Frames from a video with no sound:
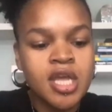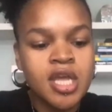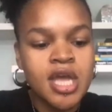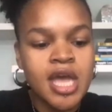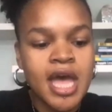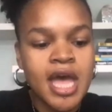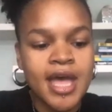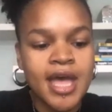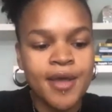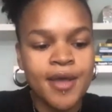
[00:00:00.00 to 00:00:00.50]

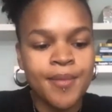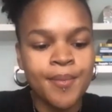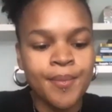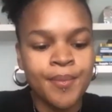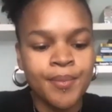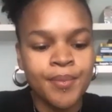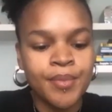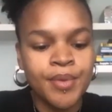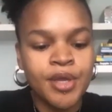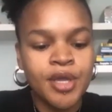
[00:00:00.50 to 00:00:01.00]

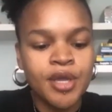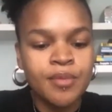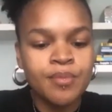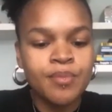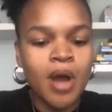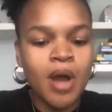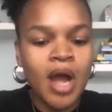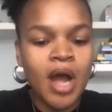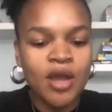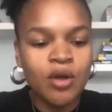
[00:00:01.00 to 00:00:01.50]
um,
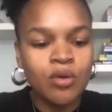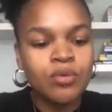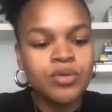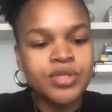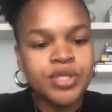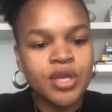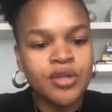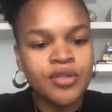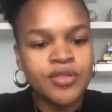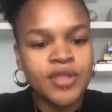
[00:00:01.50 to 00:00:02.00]
but i
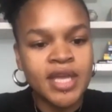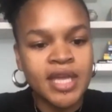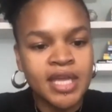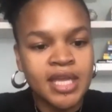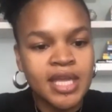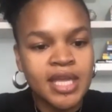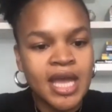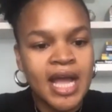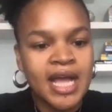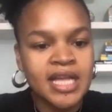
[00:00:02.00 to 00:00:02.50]
also
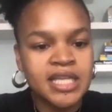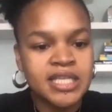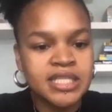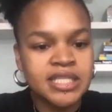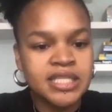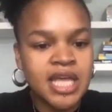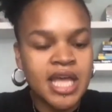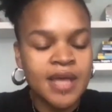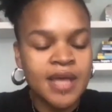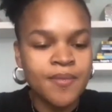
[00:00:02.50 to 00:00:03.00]
think as
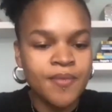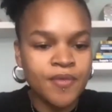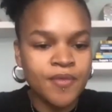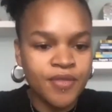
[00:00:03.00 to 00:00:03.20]
um,